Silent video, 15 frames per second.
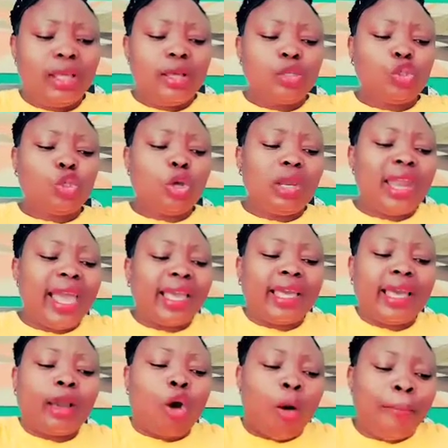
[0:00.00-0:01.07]
So like
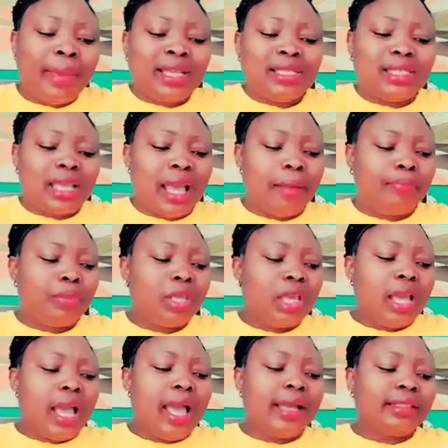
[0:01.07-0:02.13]
a comedian
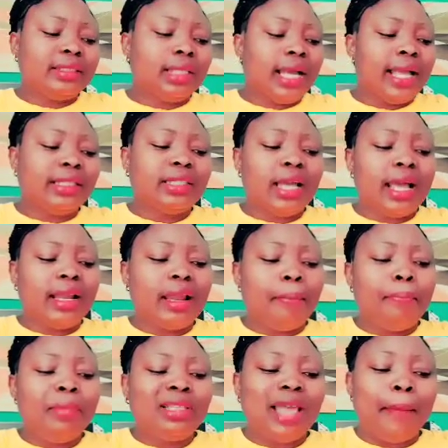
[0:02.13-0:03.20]
and
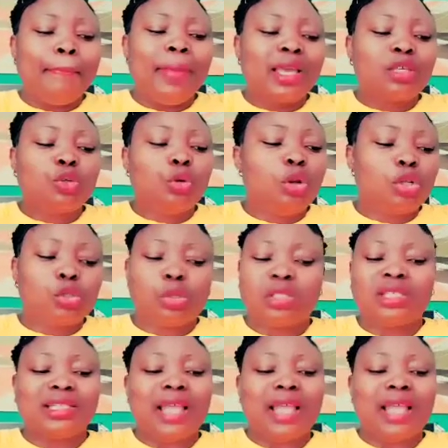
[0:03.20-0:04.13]
that make you not to